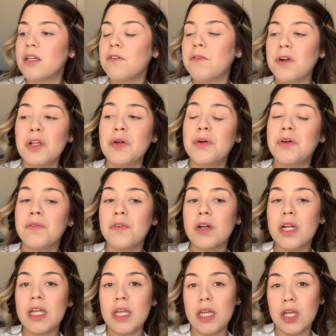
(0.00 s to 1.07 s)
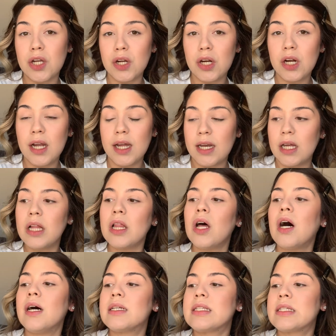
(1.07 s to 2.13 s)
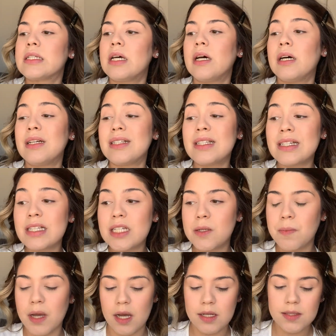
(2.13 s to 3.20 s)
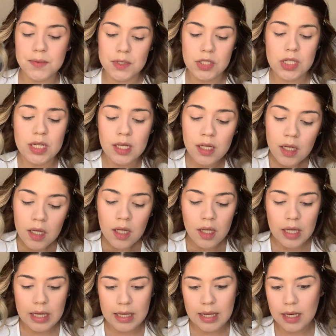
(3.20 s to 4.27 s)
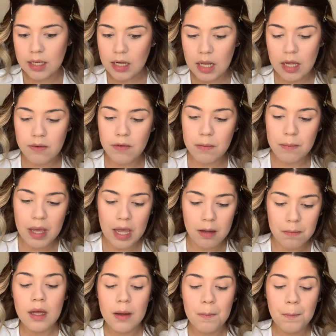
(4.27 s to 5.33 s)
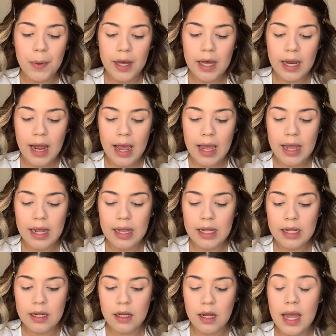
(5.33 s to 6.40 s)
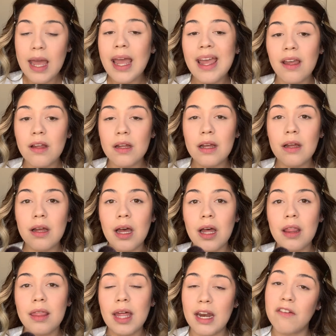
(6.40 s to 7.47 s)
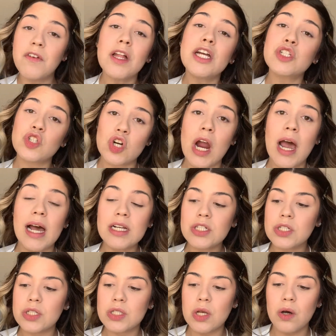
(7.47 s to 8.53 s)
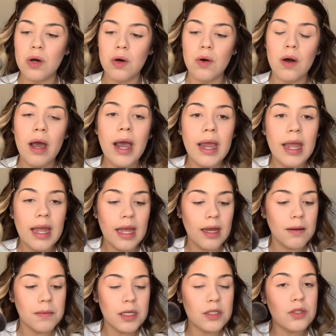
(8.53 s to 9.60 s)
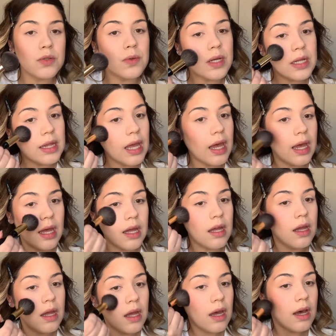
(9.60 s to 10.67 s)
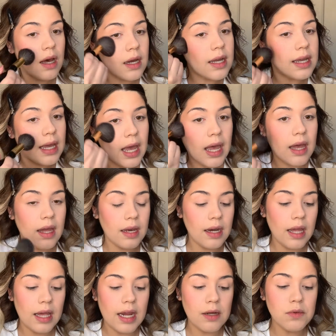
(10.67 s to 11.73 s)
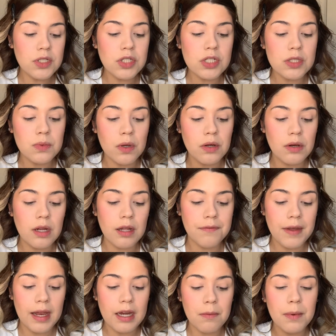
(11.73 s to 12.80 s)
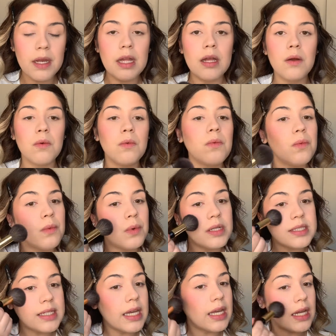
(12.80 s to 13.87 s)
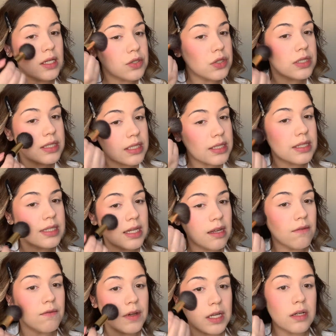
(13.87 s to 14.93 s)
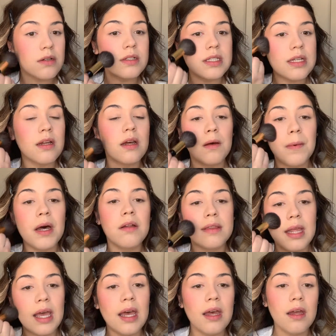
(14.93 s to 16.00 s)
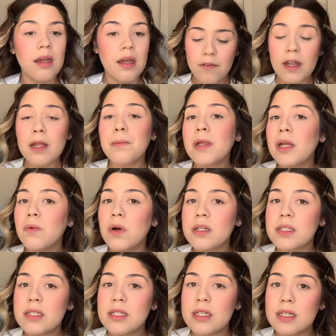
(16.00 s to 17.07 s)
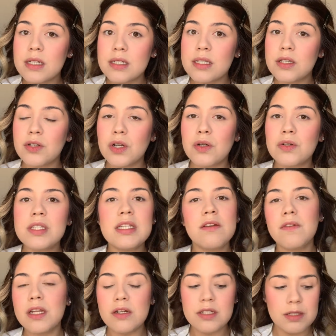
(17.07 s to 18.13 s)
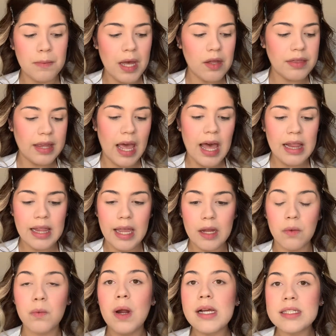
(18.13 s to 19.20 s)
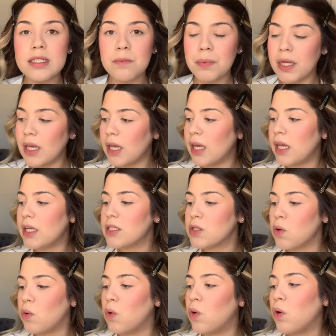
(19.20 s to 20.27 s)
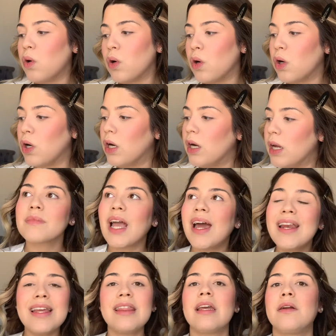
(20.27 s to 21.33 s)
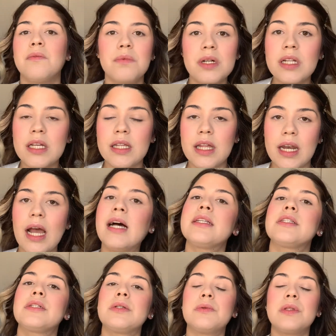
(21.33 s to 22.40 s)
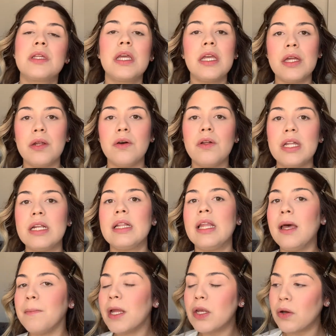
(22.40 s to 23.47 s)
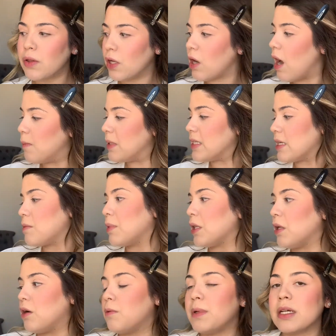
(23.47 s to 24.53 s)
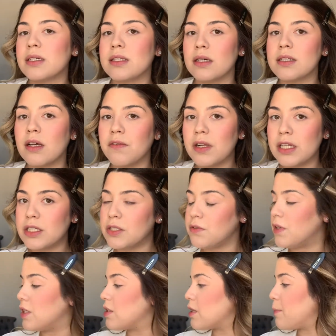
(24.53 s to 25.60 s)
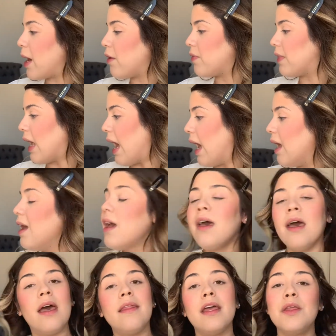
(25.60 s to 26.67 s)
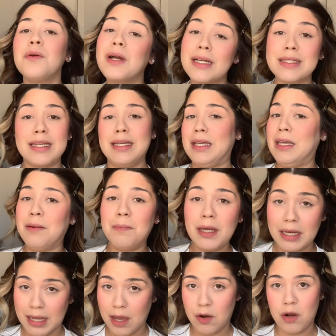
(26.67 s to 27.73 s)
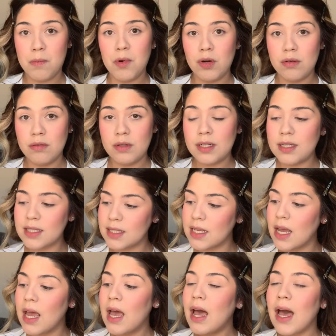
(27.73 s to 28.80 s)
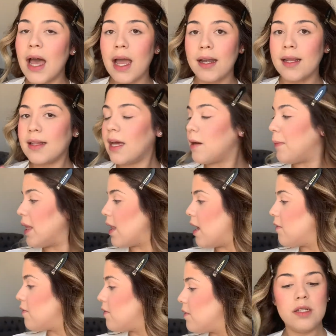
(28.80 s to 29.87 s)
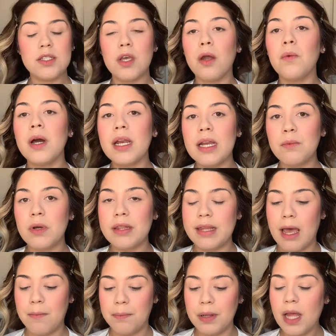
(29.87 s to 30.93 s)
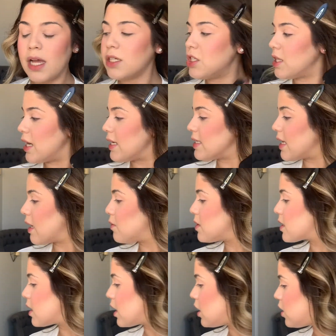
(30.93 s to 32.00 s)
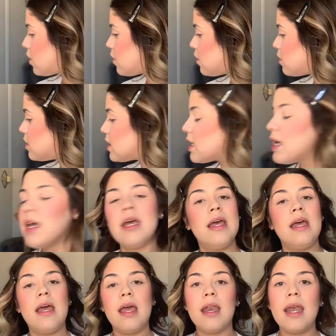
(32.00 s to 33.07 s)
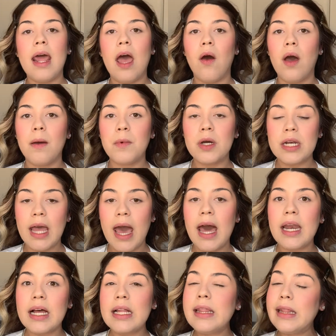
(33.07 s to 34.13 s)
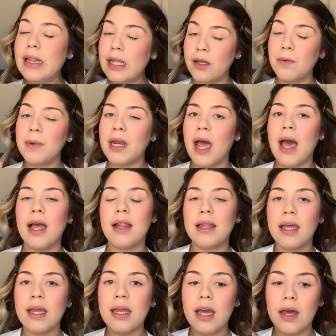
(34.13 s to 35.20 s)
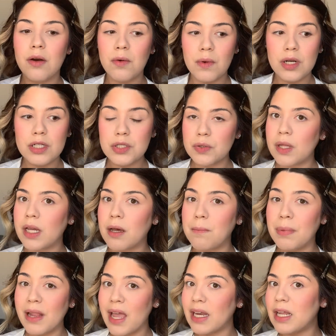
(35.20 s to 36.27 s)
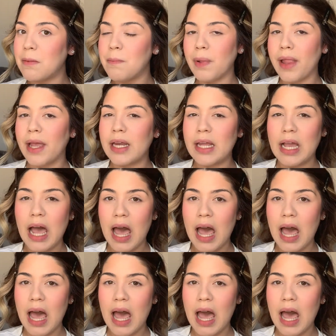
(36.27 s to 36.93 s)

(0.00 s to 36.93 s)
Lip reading: for a little over a year, and I lost 60 pounds, which I gained a lot of it back. But I hate that I feel like trash, so I am doing that again. And I was just wondering if anybody was like interested in seeing videos about that. If anybody wants to, you know, see videos about that, like recipes or anything really that has to do with keto, then let me know in the comments down below, because I'll definitely do videos about that. And then you guys can keep me accountable, because I need that in my life. So I went in with that blush that I said I was gonna use. And now I'm gonna add a little bit of highlight. I don't wanna do like a blinding